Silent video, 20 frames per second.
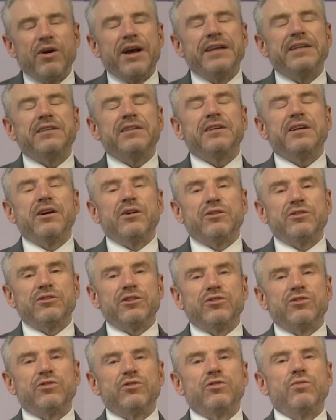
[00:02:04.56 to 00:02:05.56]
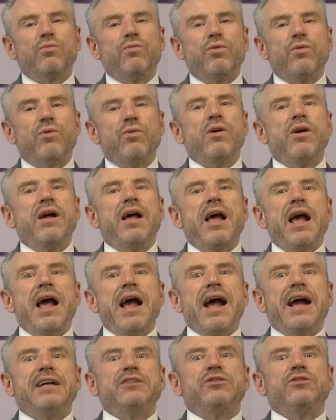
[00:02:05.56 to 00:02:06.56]
or anything else that's on the wall,
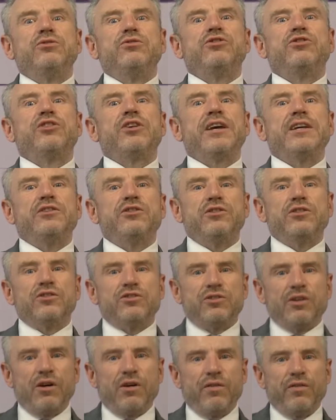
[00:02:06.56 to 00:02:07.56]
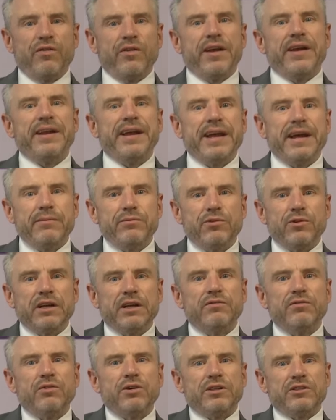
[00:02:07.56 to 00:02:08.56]
as you say to yourself in a
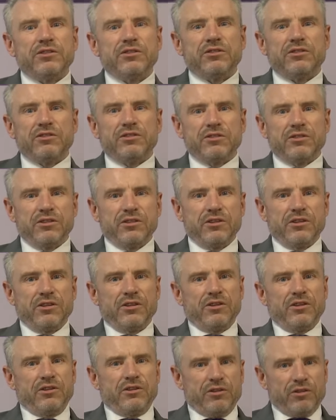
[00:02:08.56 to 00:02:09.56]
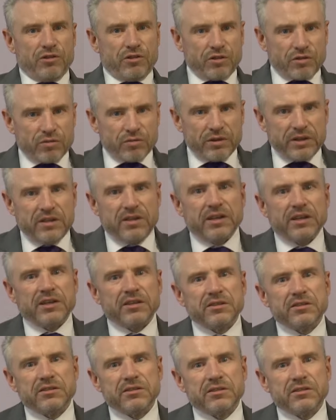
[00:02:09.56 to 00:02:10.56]
hypnotic voice, three
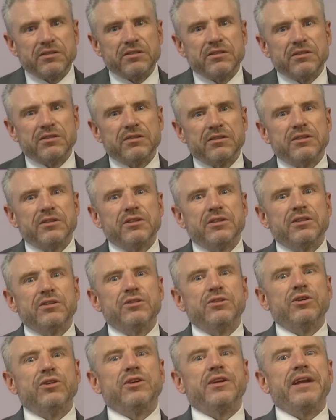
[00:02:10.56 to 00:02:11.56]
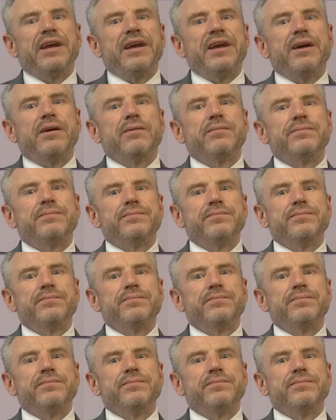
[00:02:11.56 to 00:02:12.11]
things you can hear.